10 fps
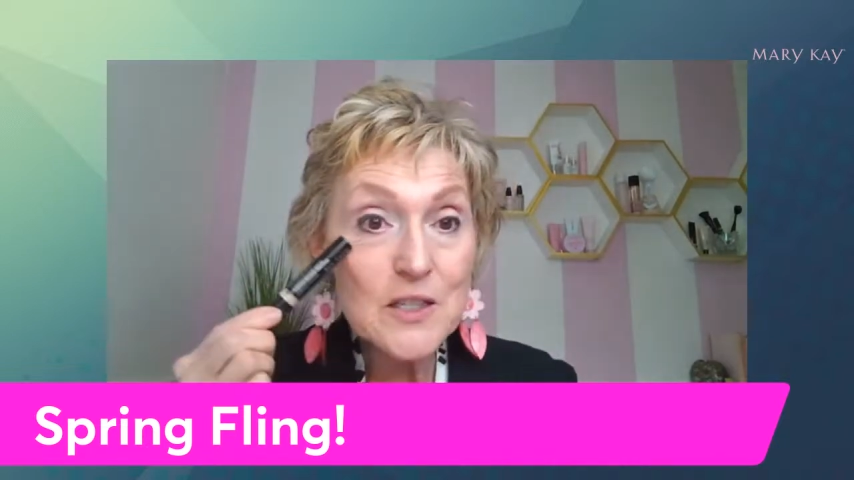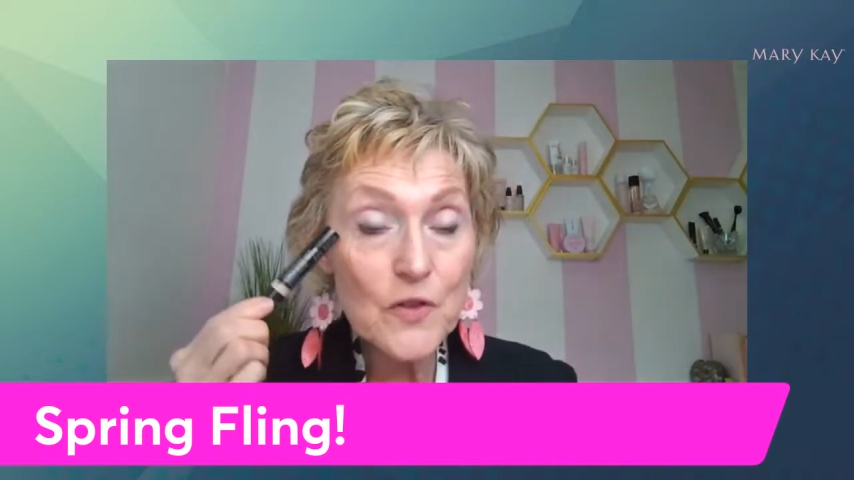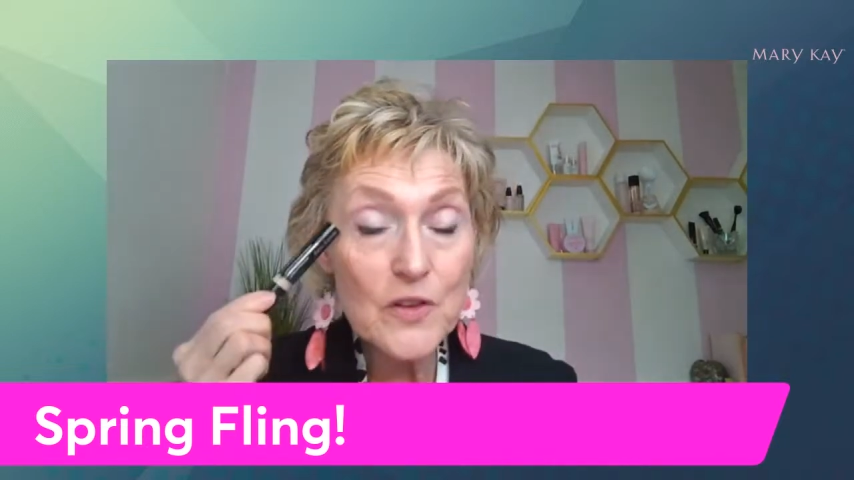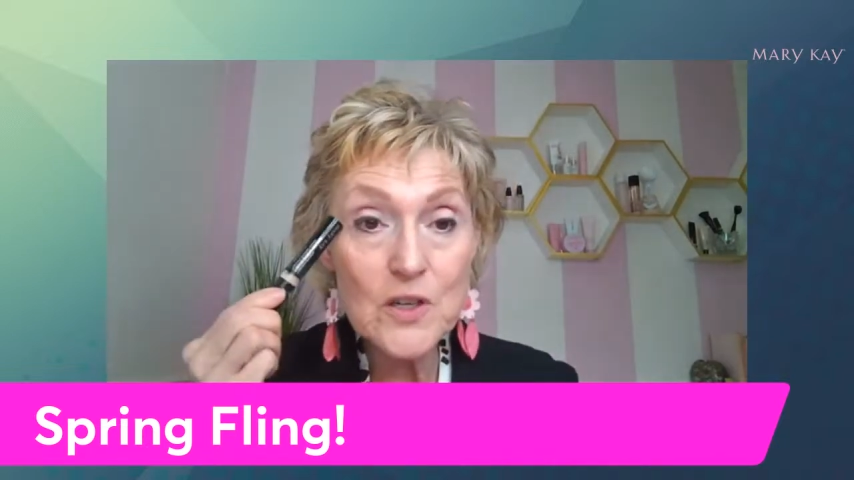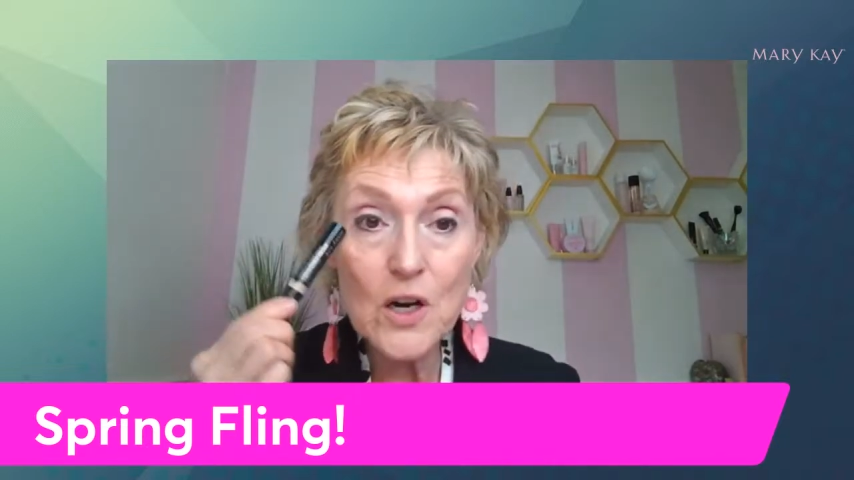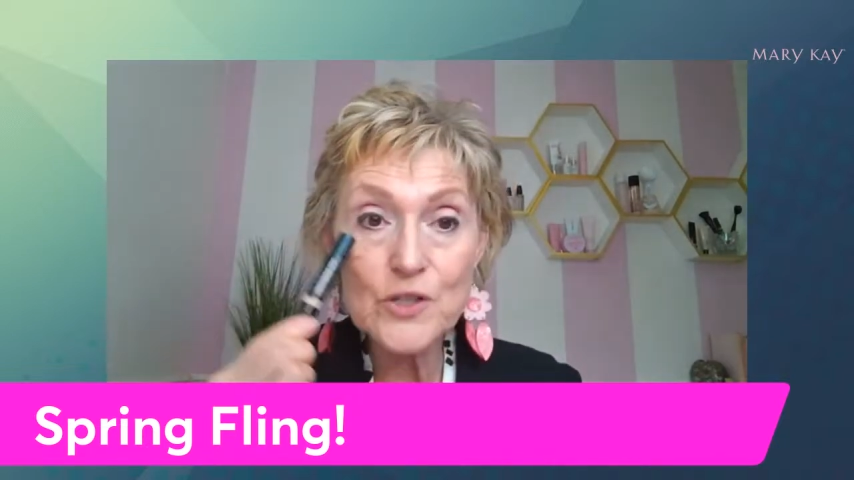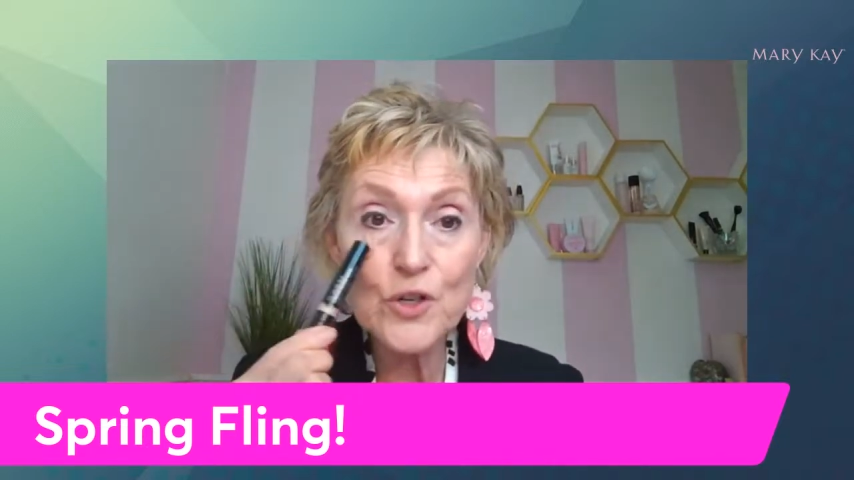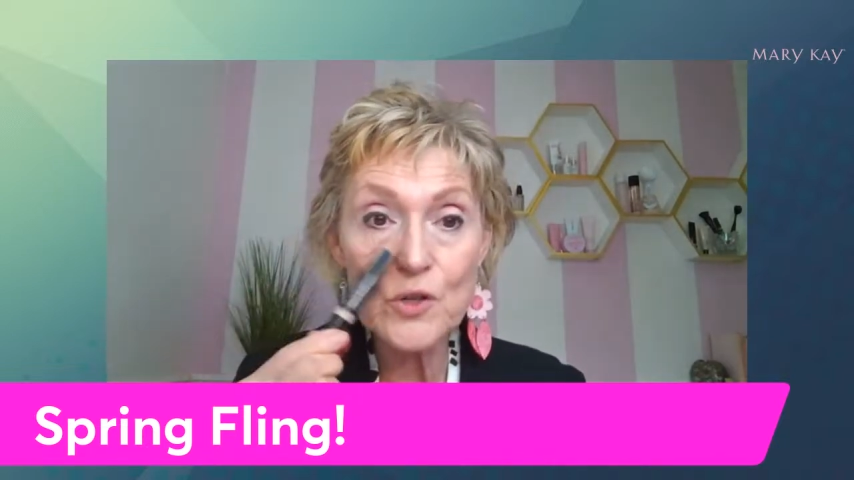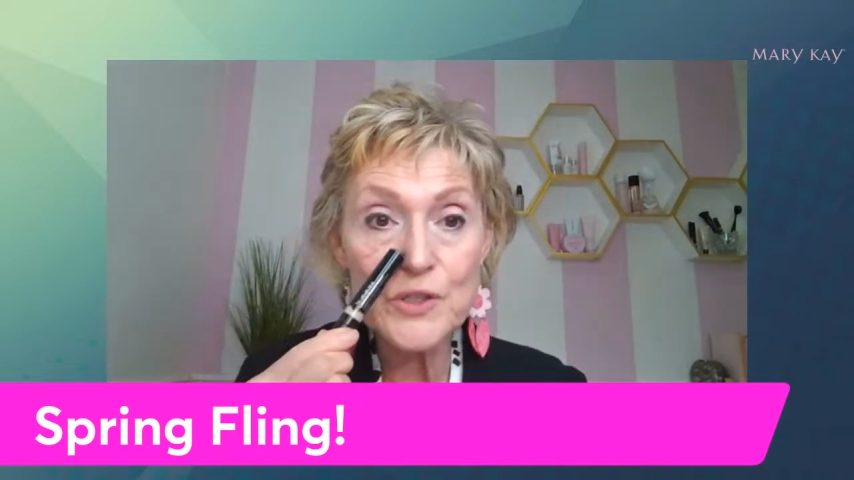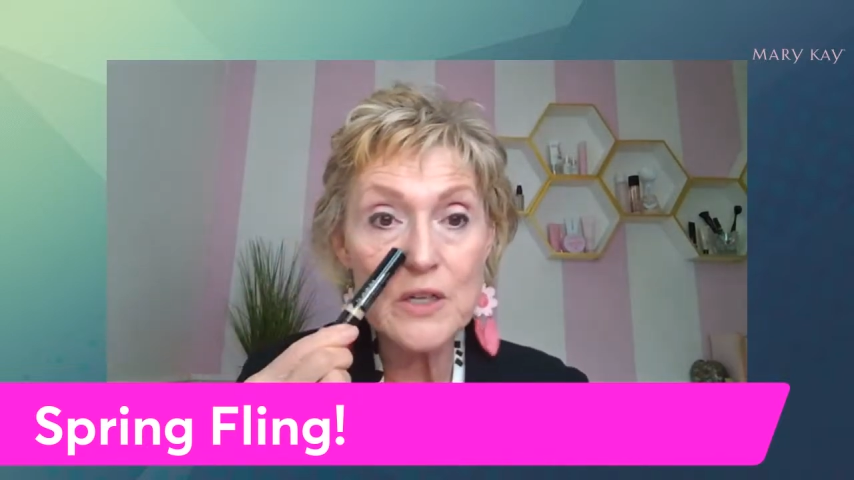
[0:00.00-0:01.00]
for the dark
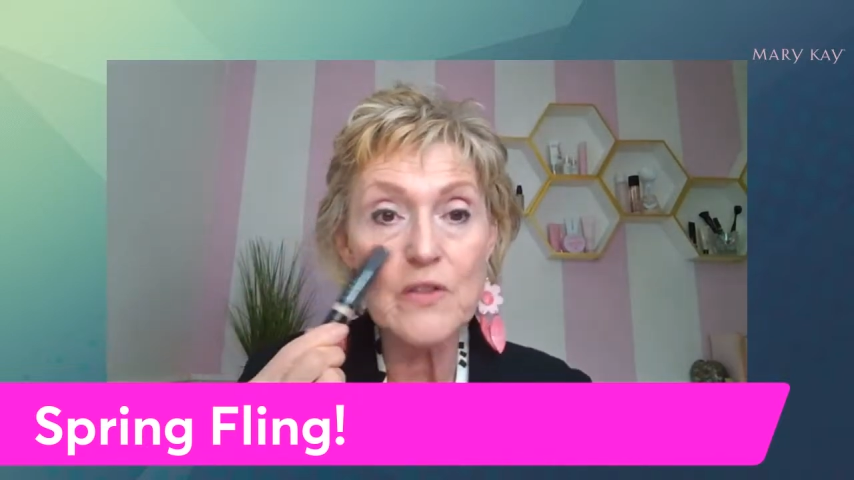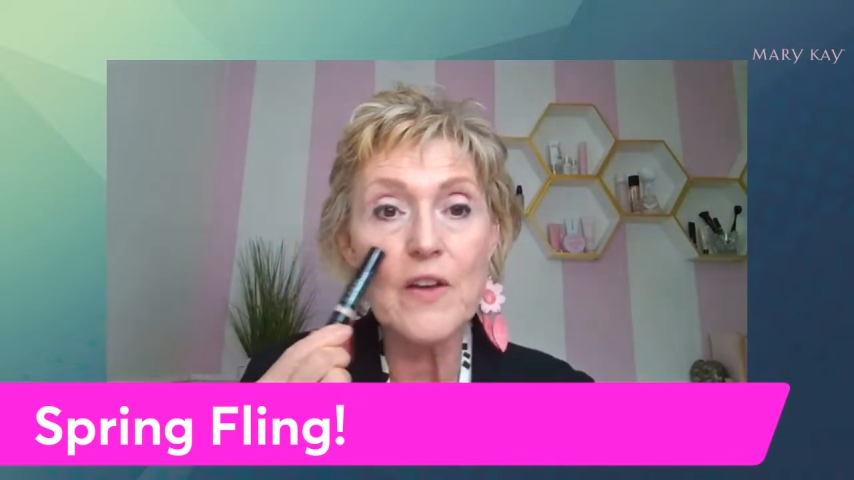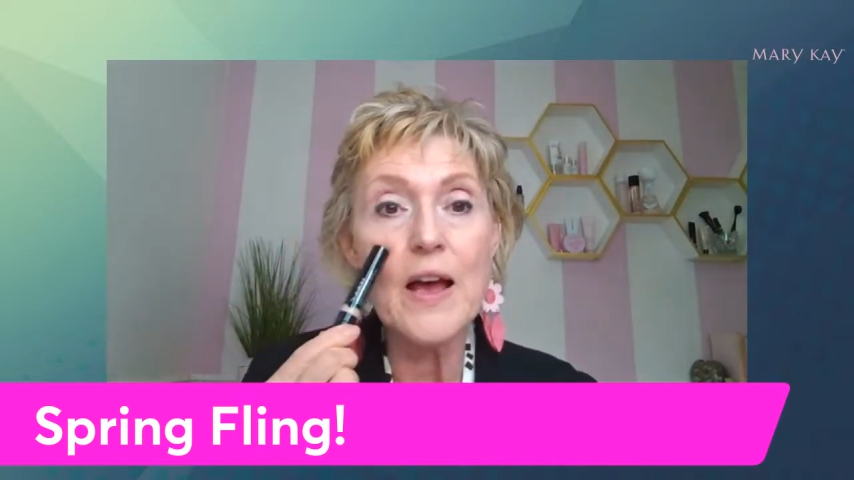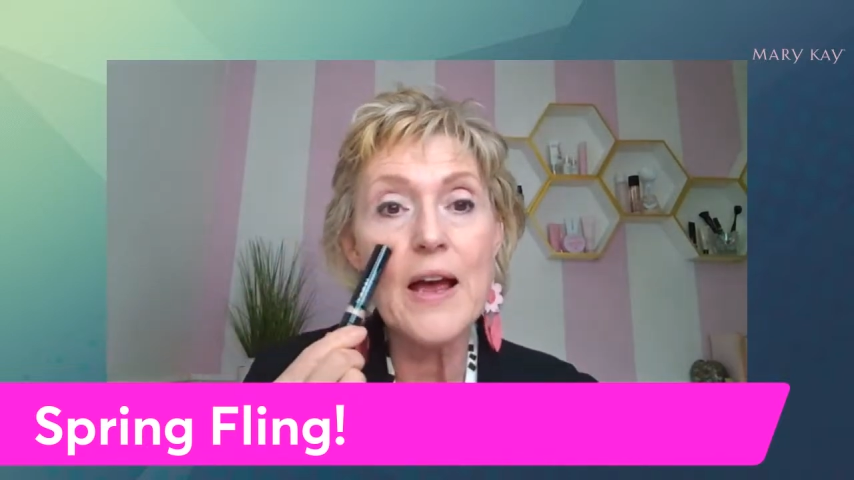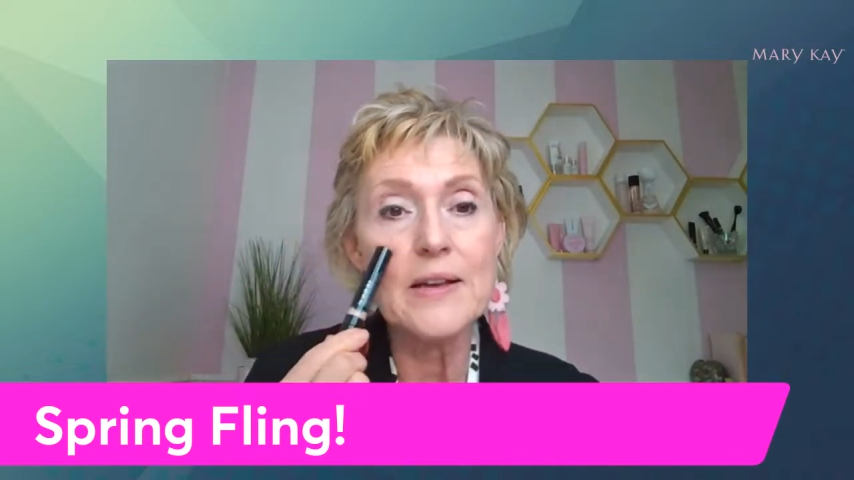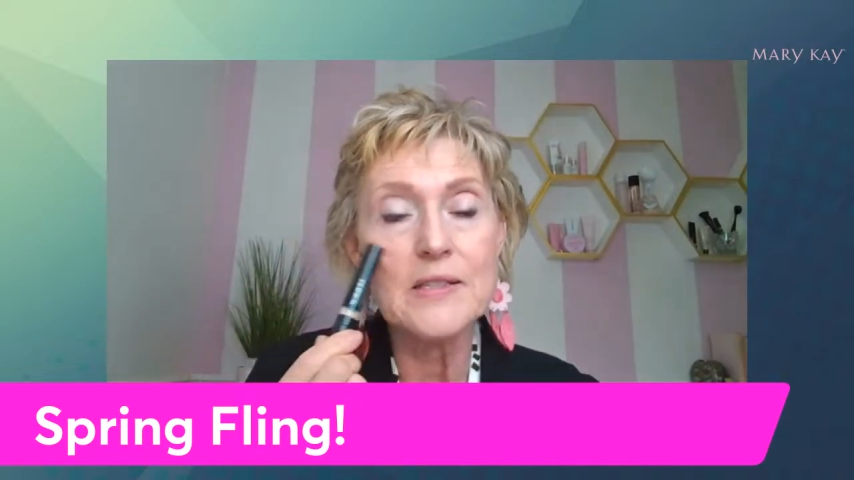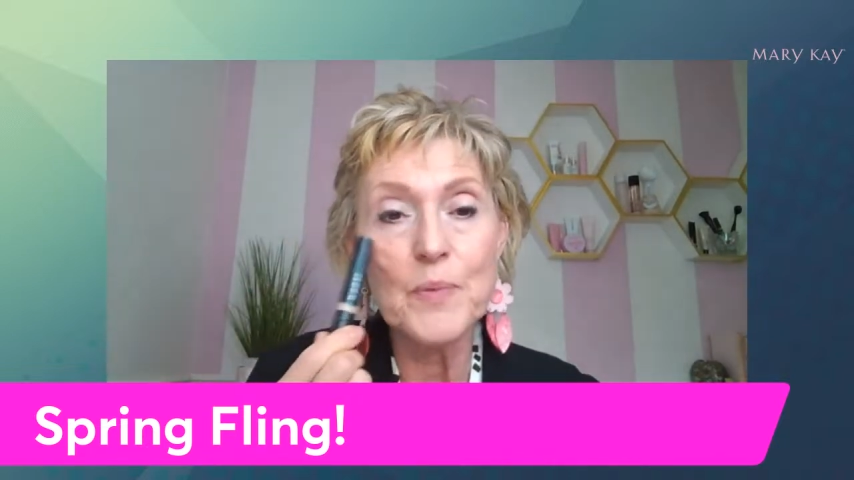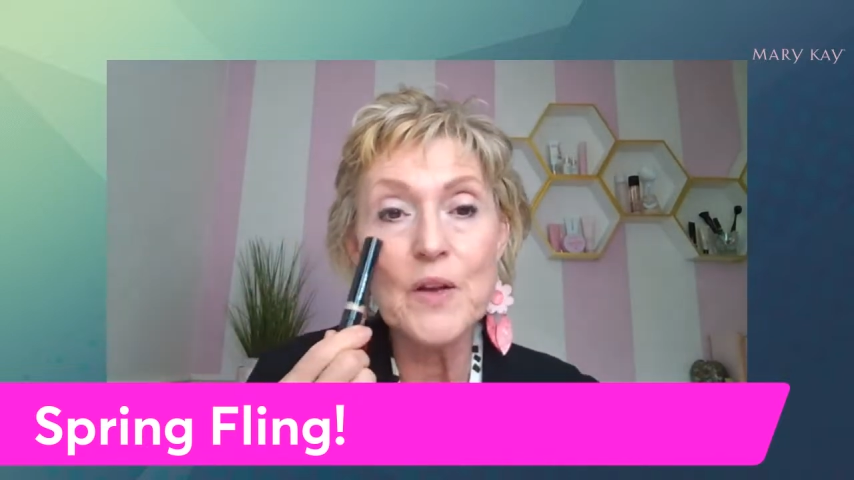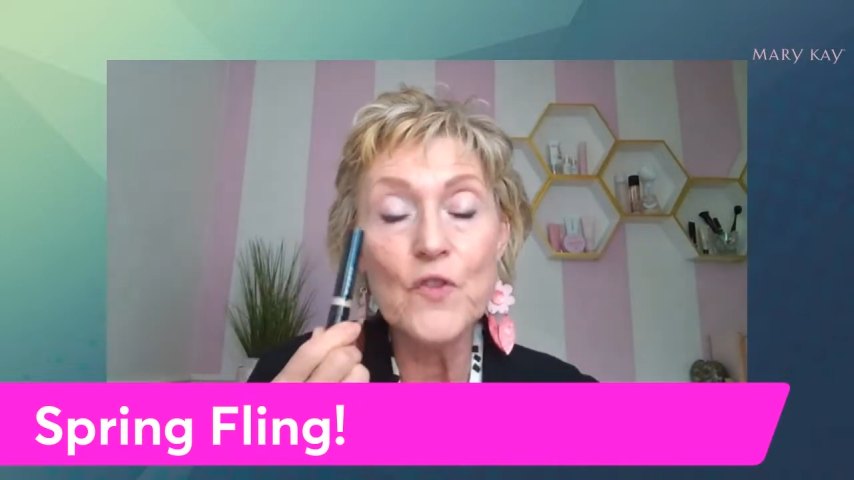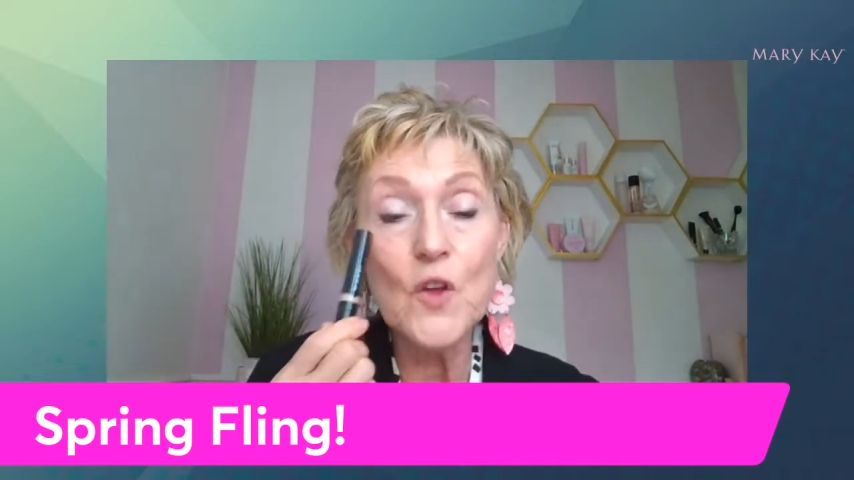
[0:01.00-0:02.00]
circles under the eyes. But if